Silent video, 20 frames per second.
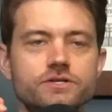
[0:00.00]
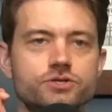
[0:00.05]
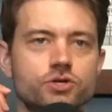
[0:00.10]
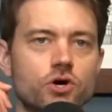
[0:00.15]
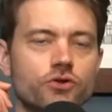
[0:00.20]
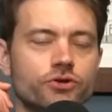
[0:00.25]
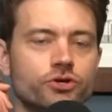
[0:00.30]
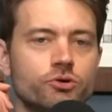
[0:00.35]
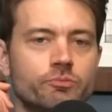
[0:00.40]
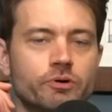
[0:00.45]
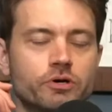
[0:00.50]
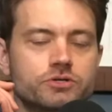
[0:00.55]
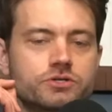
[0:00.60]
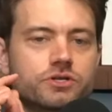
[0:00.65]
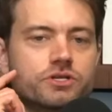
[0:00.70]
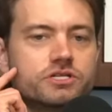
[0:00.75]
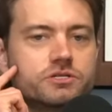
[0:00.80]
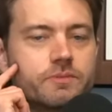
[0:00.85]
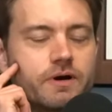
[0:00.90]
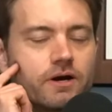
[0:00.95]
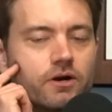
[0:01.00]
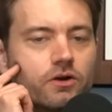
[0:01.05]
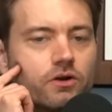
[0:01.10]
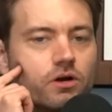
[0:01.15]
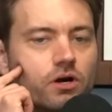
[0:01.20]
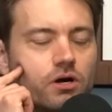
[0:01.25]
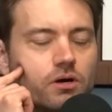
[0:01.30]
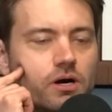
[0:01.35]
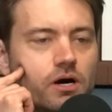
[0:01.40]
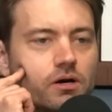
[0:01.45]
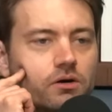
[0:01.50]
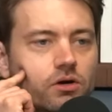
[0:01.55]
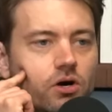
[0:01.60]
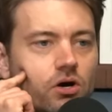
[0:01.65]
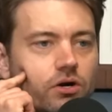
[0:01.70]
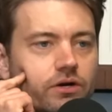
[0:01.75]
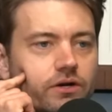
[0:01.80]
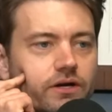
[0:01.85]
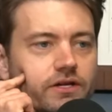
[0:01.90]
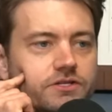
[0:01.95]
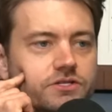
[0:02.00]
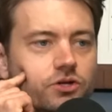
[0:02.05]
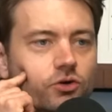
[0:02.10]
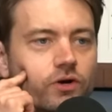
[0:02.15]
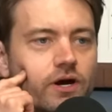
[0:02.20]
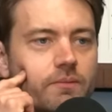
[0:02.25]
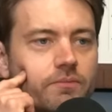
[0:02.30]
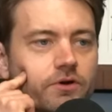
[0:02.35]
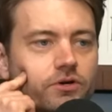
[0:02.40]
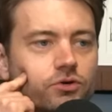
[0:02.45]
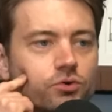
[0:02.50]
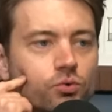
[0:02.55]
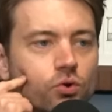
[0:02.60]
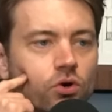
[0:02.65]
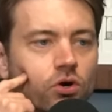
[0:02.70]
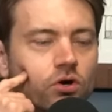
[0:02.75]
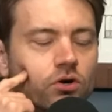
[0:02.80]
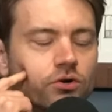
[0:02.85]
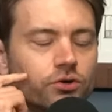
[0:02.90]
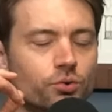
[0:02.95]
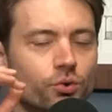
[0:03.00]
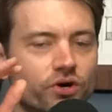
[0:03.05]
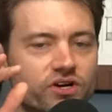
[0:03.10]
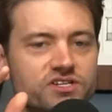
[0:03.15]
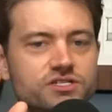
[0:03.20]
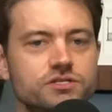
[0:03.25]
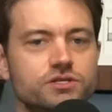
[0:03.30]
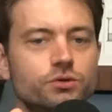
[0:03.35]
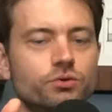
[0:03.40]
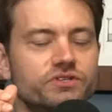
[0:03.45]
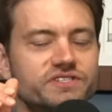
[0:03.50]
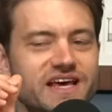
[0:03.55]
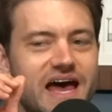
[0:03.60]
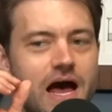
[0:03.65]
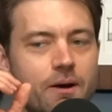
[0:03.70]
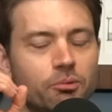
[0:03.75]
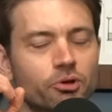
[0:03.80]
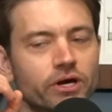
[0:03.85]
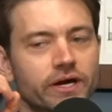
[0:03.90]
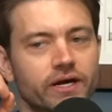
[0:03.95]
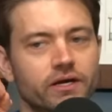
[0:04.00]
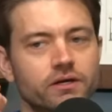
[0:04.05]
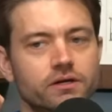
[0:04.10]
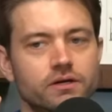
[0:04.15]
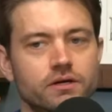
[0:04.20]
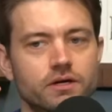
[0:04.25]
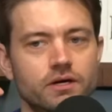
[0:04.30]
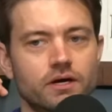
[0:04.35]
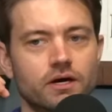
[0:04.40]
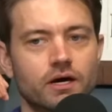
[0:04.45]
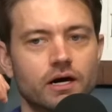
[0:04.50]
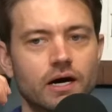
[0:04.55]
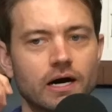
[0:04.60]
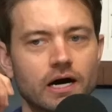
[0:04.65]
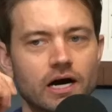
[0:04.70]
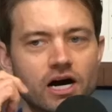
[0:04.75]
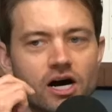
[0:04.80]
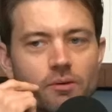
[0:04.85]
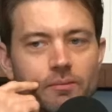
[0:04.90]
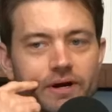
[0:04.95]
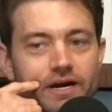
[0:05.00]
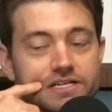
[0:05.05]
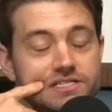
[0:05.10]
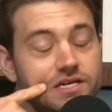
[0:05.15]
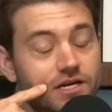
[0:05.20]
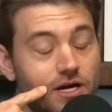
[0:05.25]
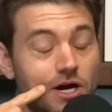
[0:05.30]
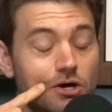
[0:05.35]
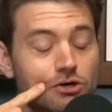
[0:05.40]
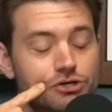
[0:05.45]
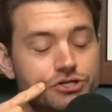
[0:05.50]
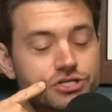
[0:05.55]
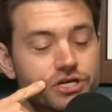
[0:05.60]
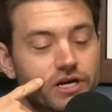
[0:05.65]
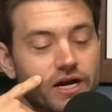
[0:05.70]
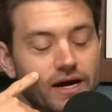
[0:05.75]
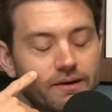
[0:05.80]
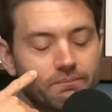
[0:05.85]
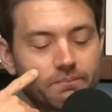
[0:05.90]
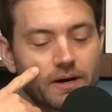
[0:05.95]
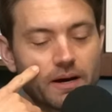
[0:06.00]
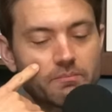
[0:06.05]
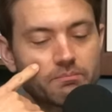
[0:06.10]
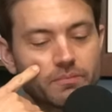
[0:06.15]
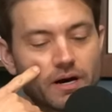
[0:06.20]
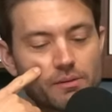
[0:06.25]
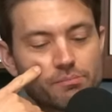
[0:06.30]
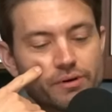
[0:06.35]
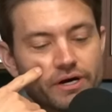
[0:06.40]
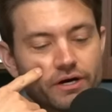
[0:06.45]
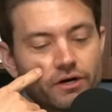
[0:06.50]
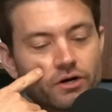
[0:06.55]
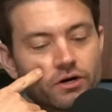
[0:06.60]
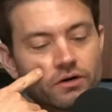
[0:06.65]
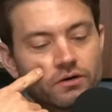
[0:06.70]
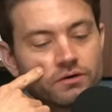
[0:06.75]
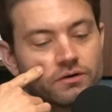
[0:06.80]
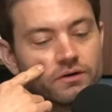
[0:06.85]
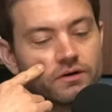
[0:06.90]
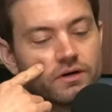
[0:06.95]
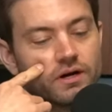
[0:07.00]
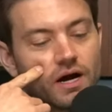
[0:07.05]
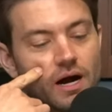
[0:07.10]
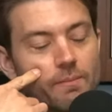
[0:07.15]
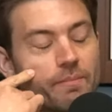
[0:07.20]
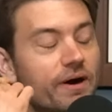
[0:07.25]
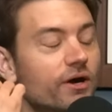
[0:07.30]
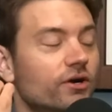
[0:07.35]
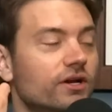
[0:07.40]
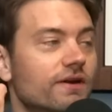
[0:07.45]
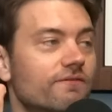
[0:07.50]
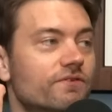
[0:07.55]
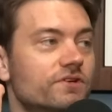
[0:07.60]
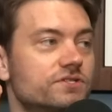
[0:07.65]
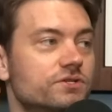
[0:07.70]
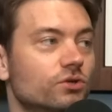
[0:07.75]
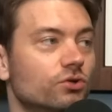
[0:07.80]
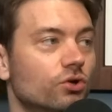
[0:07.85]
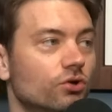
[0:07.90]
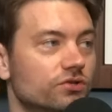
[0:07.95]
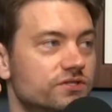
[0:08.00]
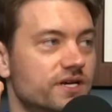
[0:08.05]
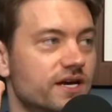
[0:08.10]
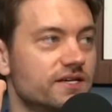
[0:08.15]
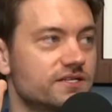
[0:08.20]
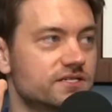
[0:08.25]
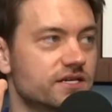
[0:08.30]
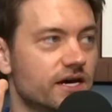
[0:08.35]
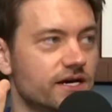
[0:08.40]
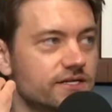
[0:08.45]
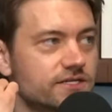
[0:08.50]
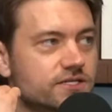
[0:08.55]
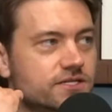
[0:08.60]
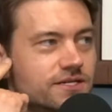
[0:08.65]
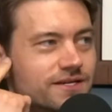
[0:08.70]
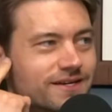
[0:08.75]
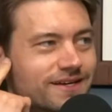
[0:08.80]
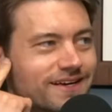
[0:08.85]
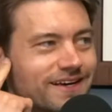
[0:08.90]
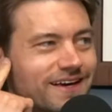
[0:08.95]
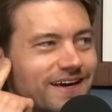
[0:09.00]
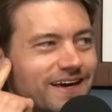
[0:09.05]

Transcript: I saw that you posted this about on Instagram, that you were dabbling, and I said, oh shit, I better give this a little taste test.